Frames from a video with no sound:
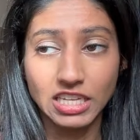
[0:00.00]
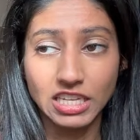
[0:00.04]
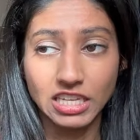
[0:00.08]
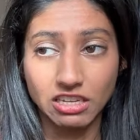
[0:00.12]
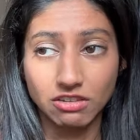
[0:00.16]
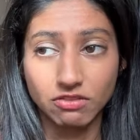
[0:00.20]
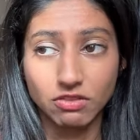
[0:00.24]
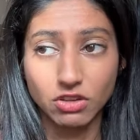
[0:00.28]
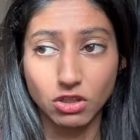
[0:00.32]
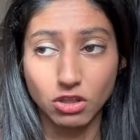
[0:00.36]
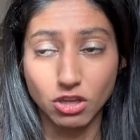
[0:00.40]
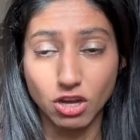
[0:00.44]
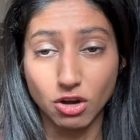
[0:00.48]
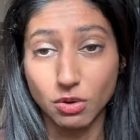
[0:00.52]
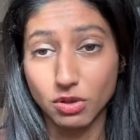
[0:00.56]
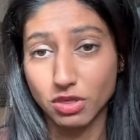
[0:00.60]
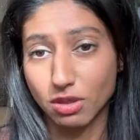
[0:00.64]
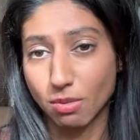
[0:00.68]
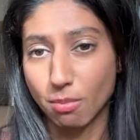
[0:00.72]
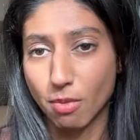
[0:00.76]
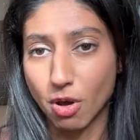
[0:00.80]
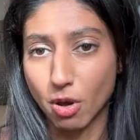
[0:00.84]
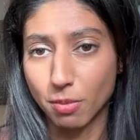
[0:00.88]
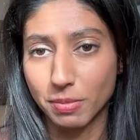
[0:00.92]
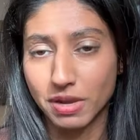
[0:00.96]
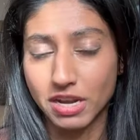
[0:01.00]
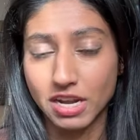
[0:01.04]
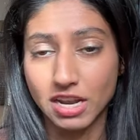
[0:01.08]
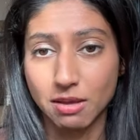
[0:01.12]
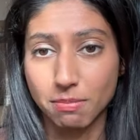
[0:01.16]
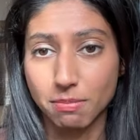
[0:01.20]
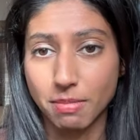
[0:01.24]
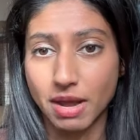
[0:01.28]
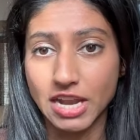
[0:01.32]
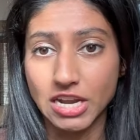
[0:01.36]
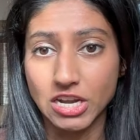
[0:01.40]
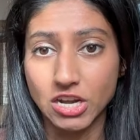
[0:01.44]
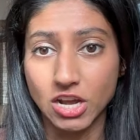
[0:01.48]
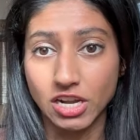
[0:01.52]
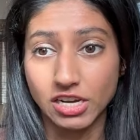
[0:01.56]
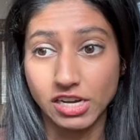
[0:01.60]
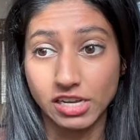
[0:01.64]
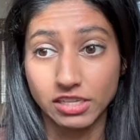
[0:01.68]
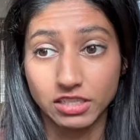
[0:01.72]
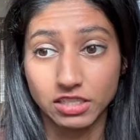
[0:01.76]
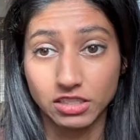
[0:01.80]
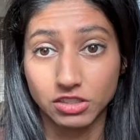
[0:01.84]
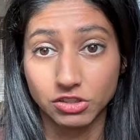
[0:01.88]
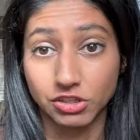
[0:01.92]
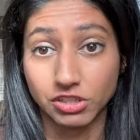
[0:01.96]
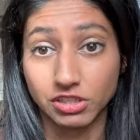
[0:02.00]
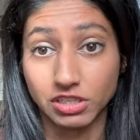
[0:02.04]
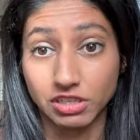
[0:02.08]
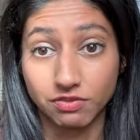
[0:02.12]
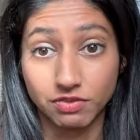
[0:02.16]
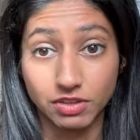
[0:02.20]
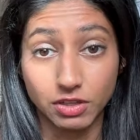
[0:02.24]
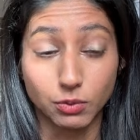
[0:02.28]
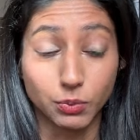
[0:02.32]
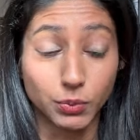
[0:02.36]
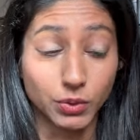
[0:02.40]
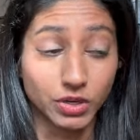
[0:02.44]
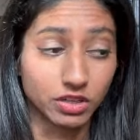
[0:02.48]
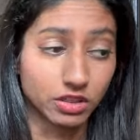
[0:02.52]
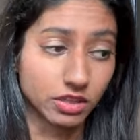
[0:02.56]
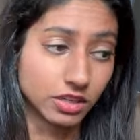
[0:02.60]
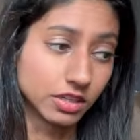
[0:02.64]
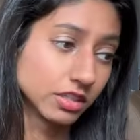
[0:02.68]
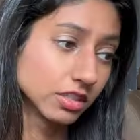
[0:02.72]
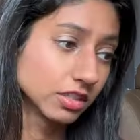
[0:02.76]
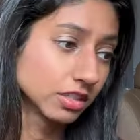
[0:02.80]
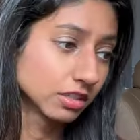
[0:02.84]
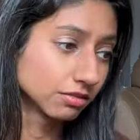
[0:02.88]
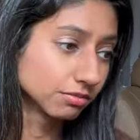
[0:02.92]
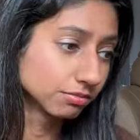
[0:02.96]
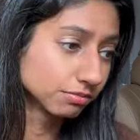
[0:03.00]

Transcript: even though in the moment it might not necessarily feel worth it.